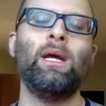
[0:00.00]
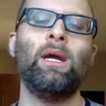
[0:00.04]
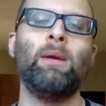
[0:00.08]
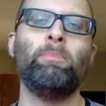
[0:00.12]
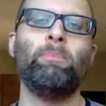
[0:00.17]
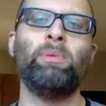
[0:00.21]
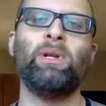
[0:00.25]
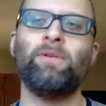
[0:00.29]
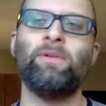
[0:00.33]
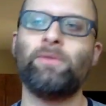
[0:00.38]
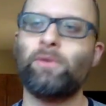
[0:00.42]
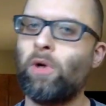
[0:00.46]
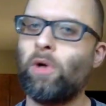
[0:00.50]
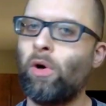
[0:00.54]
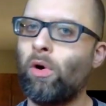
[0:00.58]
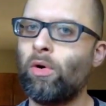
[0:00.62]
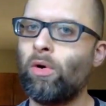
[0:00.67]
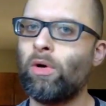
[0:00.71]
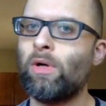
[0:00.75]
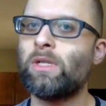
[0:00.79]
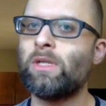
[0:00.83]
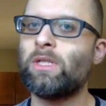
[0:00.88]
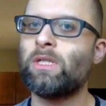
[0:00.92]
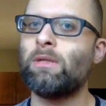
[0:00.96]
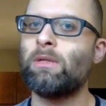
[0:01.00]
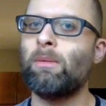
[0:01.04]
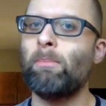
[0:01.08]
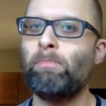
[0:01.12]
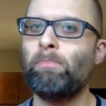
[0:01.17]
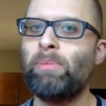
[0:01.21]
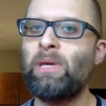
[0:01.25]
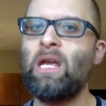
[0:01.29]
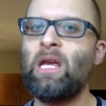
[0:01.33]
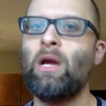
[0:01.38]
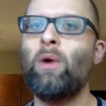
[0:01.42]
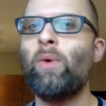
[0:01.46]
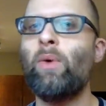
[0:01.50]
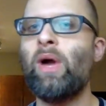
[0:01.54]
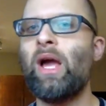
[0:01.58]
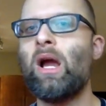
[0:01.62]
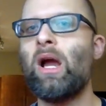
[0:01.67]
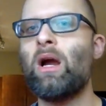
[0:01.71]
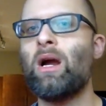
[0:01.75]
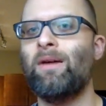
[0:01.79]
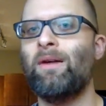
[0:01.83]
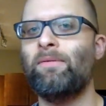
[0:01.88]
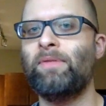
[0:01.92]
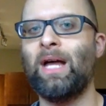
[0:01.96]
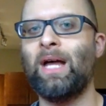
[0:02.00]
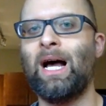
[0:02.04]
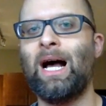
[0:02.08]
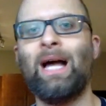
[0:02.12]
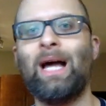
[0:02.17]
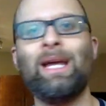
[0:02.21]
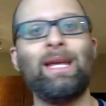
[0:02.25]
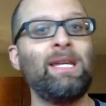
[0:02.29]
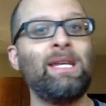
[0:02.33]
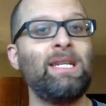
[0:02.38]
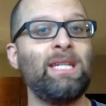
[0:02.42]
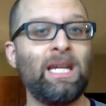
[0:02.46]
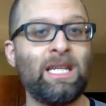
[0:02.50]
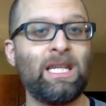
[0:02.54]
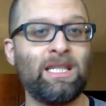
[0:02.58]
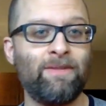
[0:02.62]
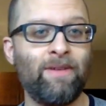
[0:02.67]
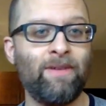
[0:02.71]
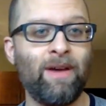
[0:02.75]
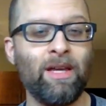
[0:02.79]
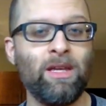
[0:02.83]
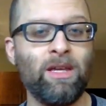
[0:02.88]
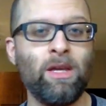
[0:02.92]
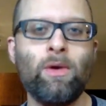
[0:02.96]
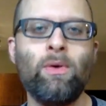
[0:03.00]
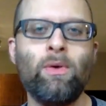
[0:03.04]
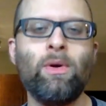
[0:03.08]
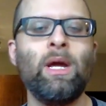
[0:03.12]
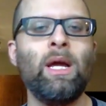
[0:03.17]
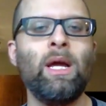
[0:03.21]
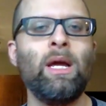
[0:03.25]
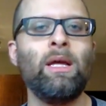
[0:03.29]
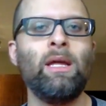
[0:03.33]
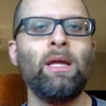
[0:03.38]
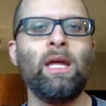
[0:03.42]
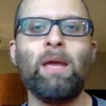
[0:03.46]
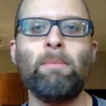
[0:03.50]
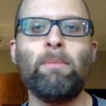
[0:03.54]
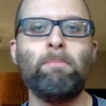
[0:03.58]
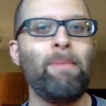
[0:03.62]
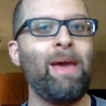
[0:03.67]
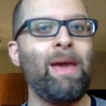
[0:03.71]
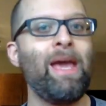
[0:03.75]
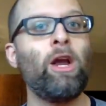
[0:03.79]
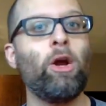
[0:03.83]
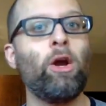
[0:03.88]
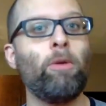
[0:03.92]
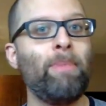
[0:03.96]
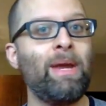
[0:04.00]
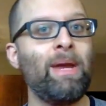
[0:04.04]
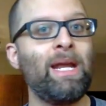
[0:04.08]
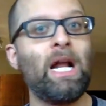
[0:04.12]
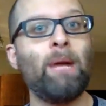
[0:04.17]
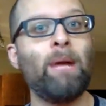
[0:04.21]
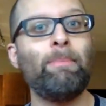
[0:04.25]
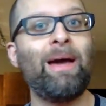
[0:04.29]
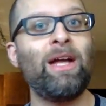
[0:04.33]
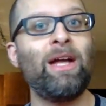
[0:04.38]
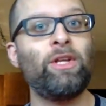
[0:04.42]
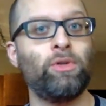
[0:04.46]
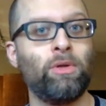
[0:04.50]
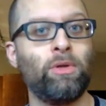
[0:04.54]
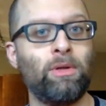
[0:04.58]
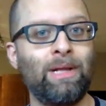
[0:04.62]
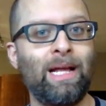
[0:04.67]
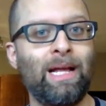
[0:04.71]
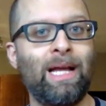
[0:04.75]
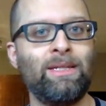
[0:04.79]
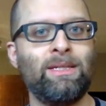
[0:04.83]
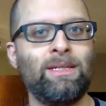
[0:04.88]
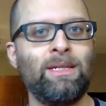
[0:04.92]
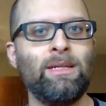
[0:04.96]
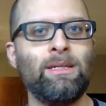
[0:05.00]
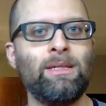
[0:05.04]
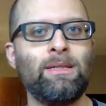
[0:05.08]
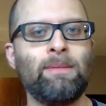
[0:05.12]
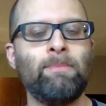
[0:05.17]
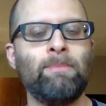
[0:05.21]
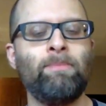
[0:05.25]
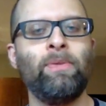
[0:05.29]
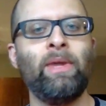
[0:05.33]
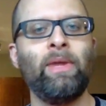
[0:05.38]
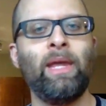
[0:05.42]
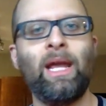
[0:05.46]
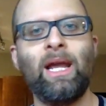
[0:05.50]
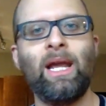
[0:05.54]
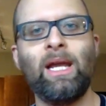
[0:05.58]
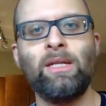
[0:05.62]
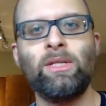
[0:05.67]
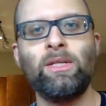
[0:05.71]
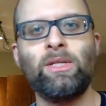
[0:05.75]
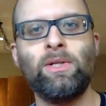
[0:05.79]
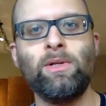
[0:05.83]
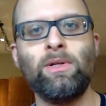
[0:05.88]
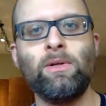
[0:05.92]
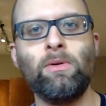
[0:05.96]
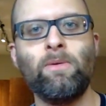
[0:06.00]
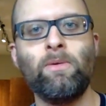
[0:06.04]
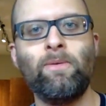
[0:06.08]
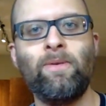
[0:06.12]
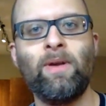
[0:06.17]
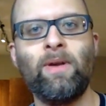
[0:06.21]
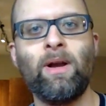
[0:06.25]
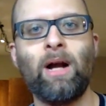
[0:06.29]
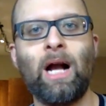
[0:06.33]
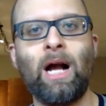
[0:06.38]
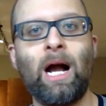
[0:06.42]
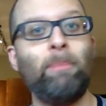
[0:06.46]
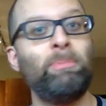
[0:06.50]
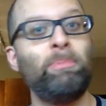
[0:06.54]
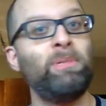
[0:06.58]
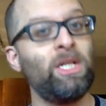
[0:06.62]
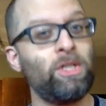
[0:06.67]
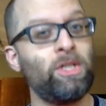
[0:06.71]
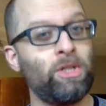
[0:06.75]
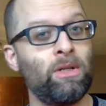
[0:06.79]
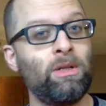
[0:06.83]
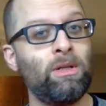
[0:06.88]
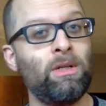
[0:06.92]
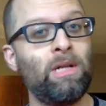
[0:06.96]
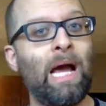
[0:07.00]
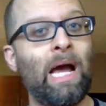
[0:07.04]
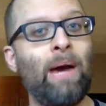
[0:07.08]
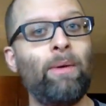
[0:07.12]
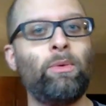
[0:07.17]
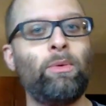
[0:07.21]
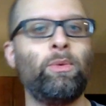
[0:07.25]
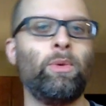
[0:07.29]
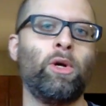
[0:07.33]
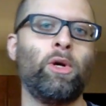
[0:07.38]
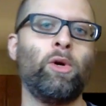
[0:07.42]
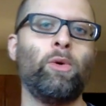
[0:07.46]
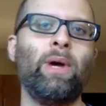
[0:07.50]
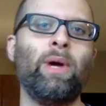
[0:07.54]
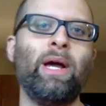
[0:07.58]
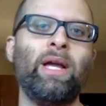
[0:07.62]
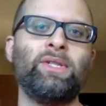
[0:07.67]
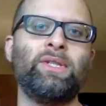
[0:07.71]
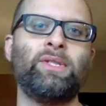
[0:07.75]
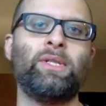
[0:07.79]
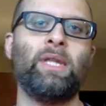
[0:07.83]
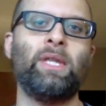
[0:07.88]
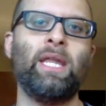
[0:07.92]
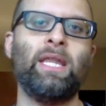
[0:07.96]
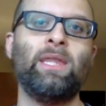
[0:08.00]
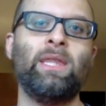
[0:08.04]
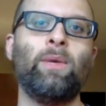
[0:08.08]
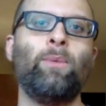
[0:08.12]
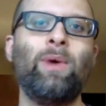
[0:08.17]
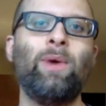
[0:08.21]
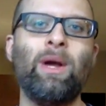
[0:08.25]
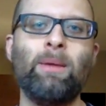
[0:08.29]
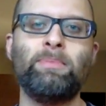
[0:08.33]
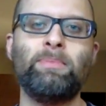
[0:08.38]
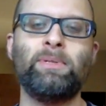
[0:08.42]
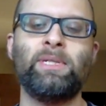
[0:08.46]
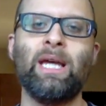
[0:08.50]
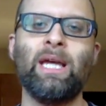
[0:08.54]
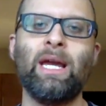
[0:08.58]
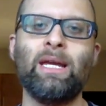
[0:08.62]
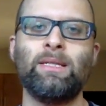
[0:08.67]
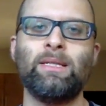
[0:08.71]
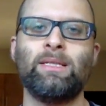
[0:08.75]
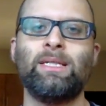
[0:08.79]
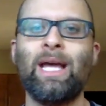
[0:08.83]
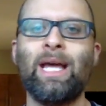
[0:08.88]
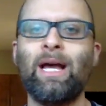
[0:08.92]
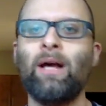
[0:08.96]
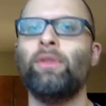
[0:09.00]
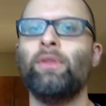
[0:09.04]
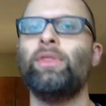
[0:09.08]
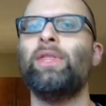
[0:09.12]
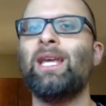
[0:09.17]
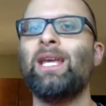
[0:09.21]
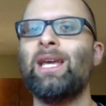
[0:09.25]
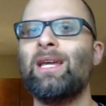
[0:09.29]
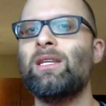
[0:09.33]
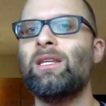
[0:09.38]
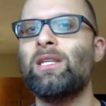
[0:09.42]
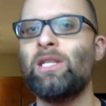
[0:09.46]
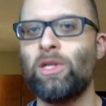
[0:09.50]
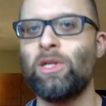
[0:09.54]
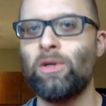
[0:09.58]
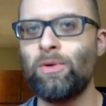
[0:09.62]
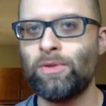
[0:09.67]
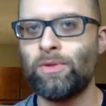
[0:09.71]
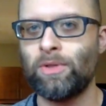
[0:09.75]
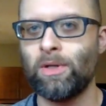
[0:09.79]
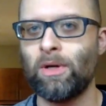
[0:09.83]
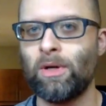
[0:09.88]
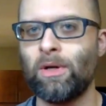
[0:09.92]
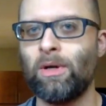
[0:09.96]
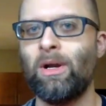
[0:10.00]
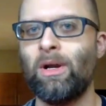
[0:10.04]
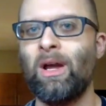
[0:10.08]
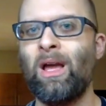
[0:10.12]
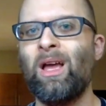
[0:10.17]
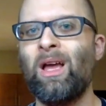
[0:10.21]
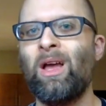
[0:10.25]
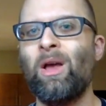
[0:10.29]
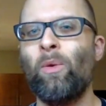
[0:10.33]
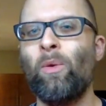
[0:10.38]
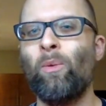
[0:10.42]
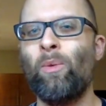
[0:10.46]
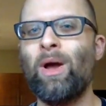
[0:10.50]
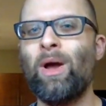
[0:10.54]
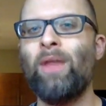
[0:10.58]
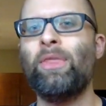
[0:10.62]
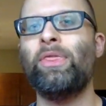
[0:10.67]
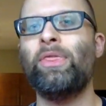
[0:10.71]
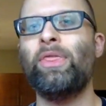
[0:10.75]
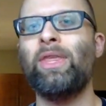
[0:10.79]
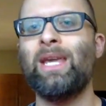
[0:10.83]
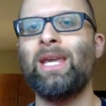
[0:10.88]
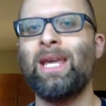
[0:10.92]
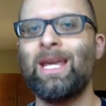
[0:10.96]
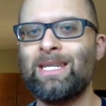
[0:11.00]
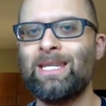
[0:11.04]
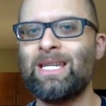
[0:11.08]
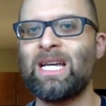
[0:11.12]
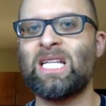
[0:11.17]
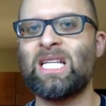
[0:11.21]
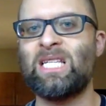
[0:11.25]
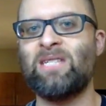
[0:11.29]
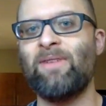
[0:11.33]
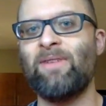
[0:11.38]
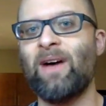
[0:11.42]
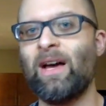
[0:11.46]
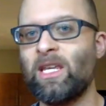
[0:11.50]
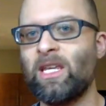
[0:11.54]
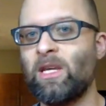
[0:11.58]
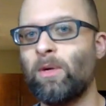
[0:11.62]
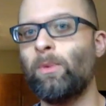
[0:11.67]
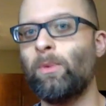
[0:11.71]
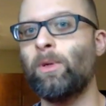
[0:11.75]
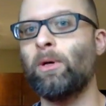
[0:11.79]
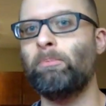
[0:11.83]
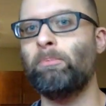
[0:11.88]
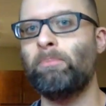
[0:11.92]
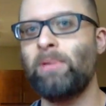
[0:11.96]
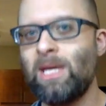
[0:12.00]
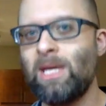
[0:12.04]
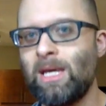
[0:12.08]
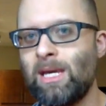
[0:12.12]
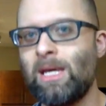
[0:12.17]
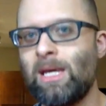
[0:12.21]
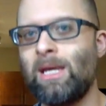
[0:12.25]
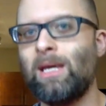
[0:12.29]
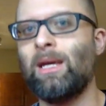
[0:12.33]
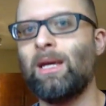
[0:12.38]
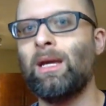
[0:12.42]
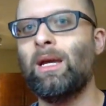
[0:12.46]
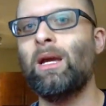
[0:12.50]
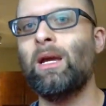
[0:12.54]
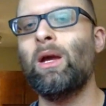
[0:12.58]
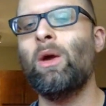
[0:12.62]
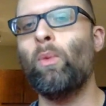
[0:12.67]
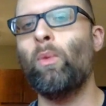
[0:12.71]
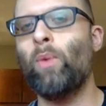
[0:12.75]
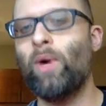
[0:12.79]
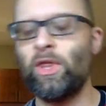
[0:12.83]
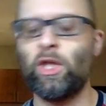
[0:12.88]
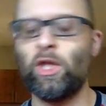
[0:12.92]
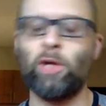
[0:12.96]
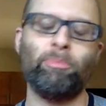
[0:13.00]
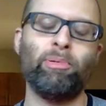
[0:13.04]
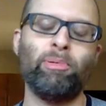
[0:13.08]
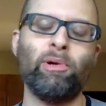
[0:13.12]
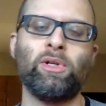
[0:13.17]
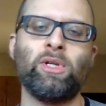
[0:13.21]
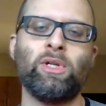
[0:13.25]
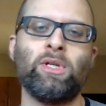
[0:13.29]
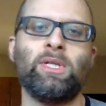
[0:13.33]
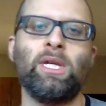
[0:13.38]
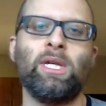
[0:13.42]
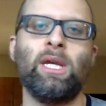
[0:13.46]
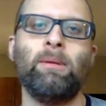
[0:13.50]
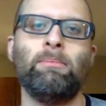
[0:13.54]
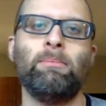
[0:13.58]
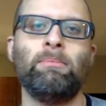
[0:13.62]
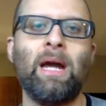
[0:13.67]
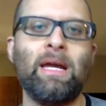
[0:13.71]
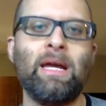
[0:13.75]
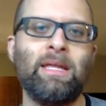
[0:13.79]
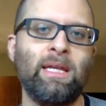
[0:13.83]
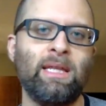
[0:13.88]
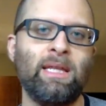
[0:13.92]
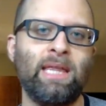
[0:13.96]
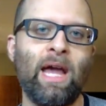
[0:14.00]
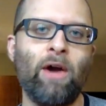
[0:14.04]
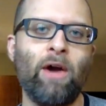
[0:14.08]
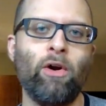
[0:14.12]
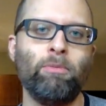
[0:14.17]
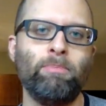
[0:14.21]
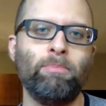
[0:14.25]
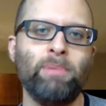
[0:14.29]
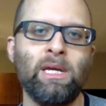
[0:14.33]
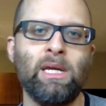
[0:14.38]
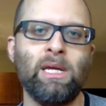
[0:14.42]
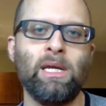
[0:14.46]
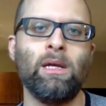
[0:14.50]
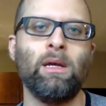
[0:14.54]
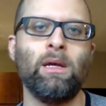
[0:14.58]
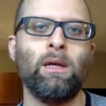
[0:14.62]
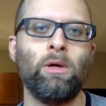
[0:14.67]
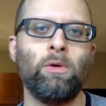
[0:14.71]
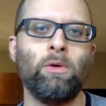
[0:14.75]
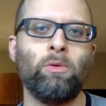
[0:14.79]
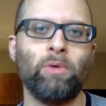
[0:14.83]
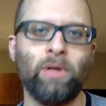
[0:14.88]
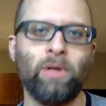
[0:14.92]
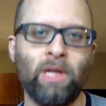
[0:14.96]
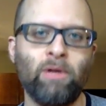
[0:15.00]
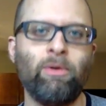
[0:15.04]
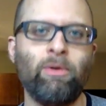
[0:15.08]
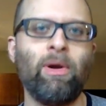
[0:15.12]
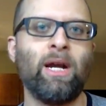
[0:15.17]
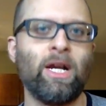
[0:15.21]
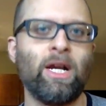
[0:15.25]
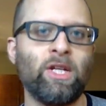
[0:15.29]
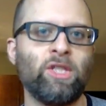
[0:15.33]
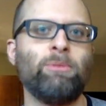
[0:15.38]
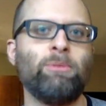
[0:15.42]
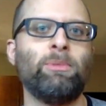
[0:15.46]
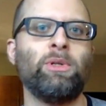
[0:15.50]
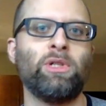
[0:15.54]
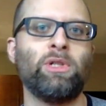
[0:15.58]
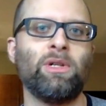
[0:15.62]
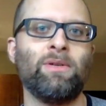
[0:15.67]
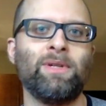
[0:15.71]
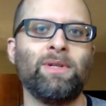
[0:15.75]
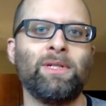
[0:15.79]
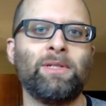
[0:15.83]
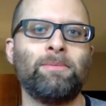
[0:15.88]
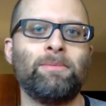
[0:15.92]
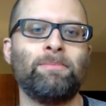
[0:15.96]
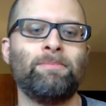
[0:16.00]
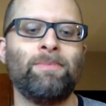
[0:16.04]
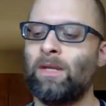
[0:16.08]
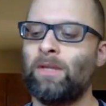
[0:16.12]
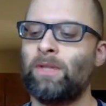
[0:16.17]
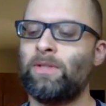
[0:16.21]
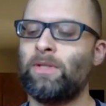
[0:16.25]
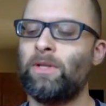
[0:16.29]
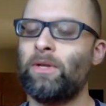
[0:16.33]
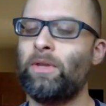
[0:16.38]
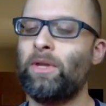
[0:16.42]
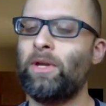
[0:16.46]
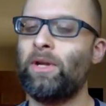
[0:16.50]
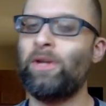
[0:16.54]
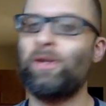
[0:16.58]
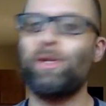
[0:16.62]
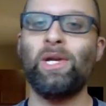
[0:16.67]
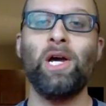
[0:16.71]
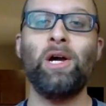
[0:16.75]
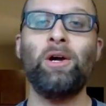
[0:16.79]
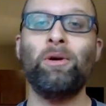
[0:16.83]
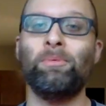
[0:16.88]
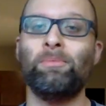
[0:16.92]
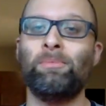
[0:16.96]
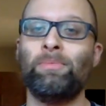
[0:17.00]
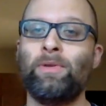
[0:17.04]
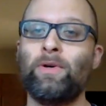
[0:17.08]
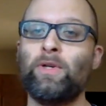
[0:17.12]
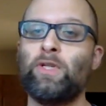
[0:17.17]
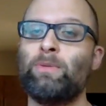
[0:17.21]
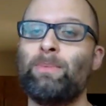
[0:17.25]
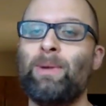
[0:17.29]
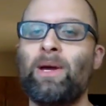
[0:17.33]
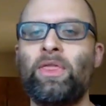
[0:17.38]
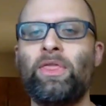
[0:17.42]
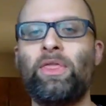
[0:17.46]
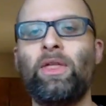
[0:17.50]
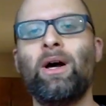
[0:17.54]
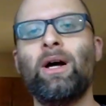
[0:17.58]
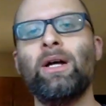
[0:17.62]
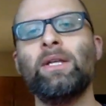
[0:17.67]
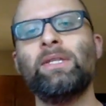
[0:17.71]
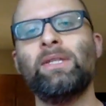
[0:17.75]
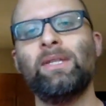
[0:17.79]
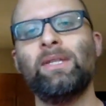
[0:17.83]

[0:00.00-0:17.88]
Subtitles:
But of course, be aware of the high index value. It may or may not match your glasses. And to VR Optician, I would request that the website tell the end user what the index value will be when they're purchasing. I think that would be really great customer service. So there you go. Those are my thoughts